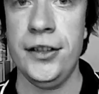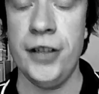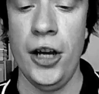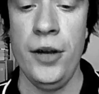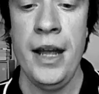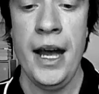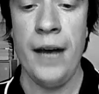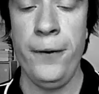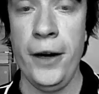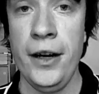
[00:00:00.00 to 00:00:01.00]
So
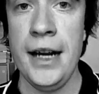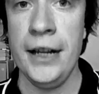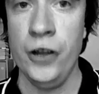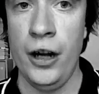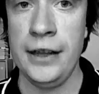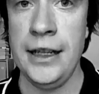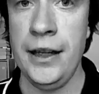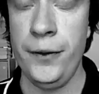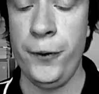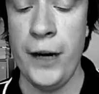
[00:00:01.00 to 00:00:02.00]
a very
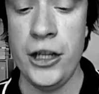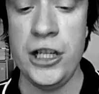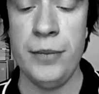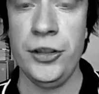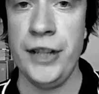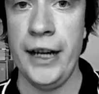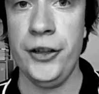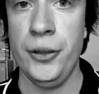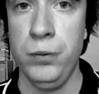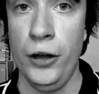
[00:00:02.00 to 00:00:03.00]
unlikely friendship starts
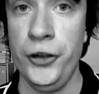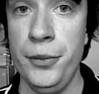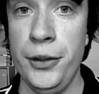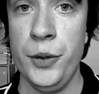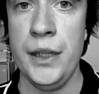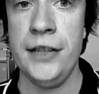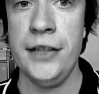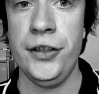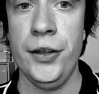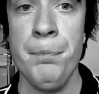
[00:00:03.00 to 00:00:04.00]
to blossom between
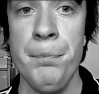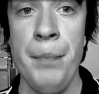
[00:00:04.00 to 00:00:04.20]
these two,